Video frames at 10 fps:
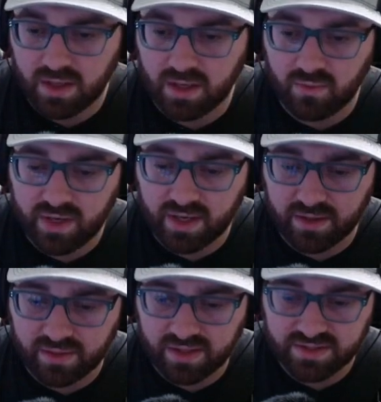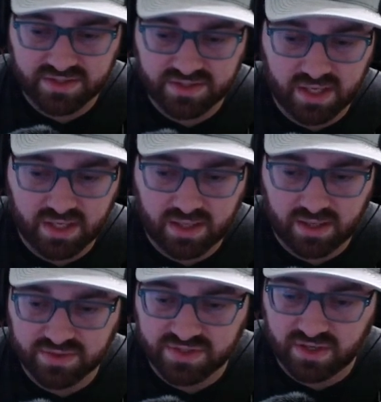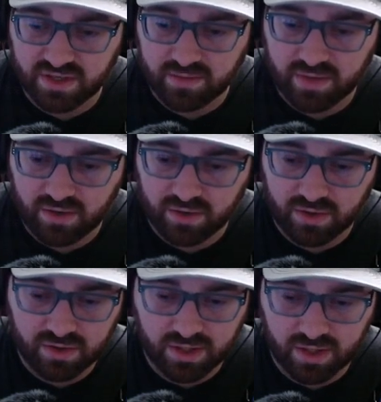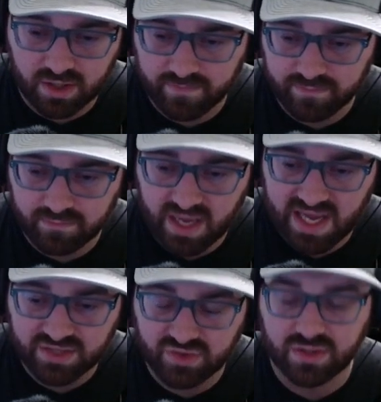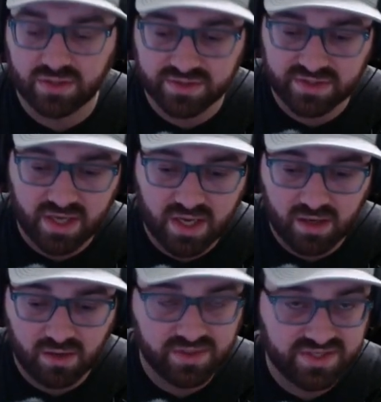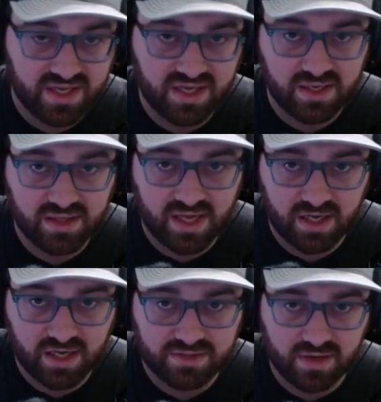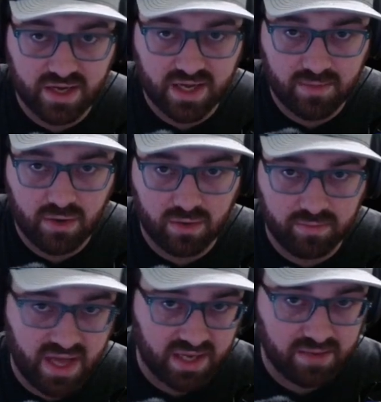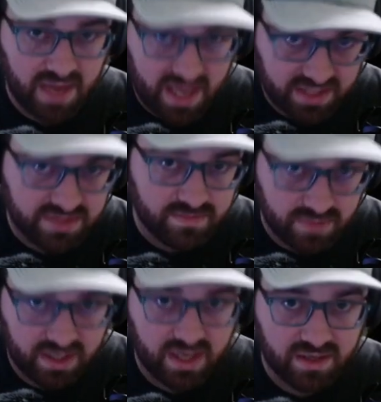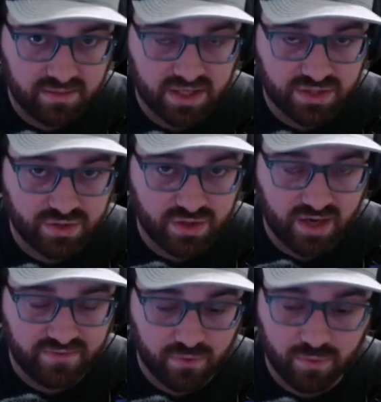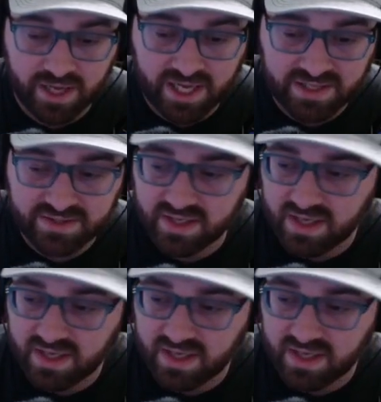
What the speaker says: We got things like I was talking about earlier, mag drills. Always taking in that extra ammo and packing mags again to make sure you got full mags.